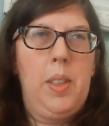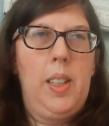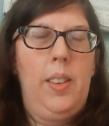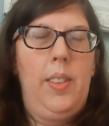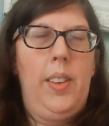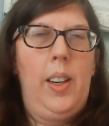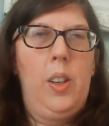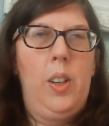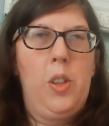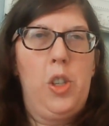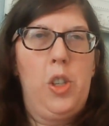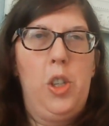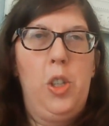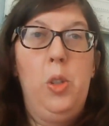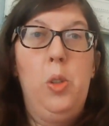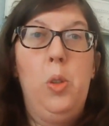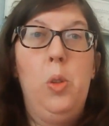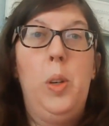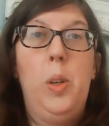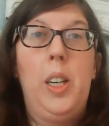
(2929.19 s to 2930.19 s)
And there's
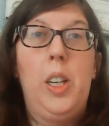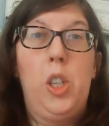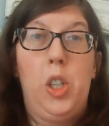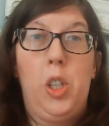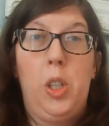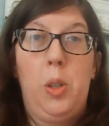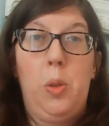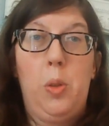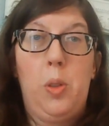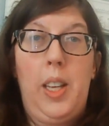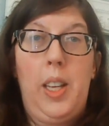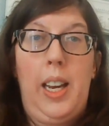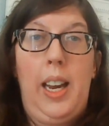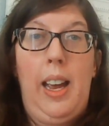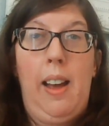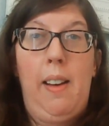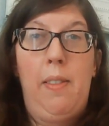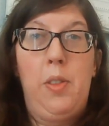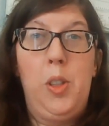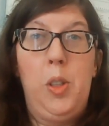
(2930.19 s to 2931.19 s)
two issues. They
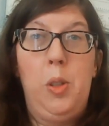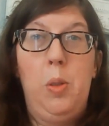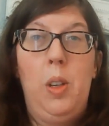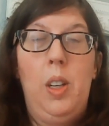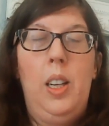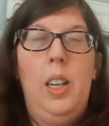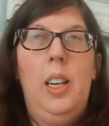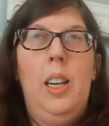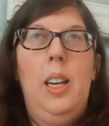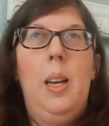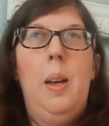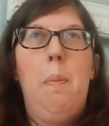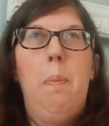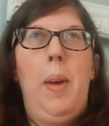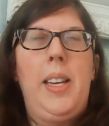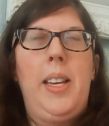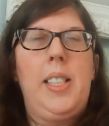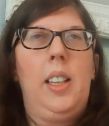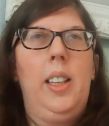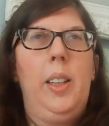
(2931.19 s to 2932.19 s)
have to
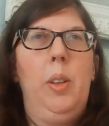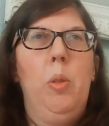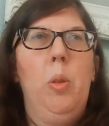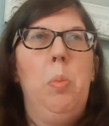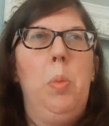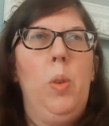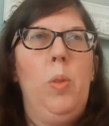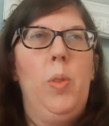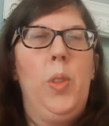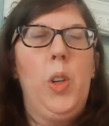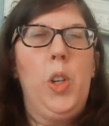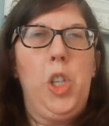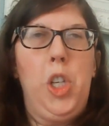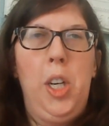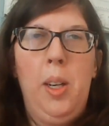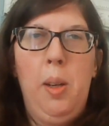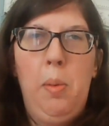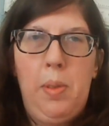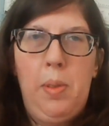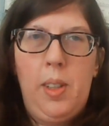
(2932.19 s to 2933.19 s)
basically remove their
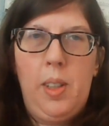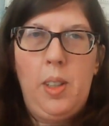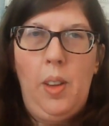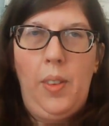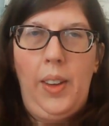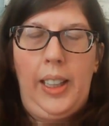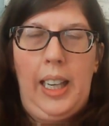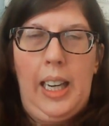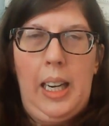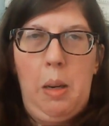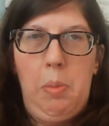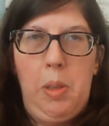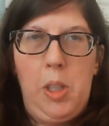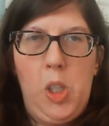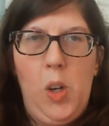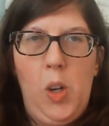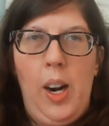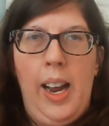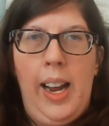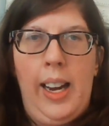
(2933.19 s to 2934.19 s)
chips so they can't be
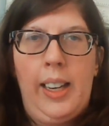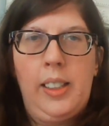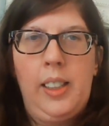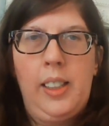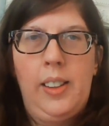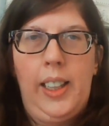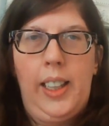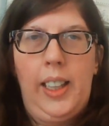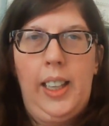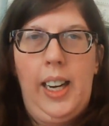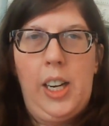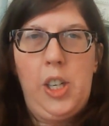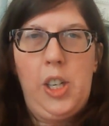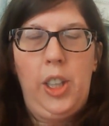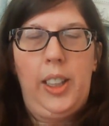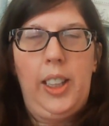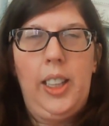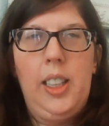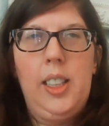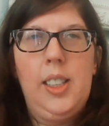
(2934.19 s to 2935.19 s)
tracked and they can
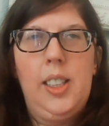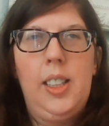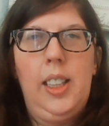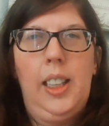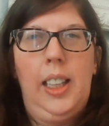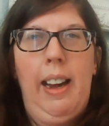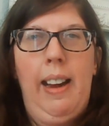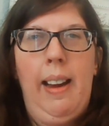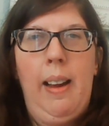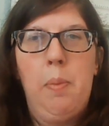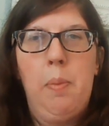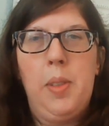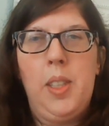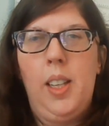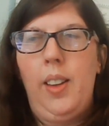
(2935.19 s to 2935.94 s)
actually get into the camps.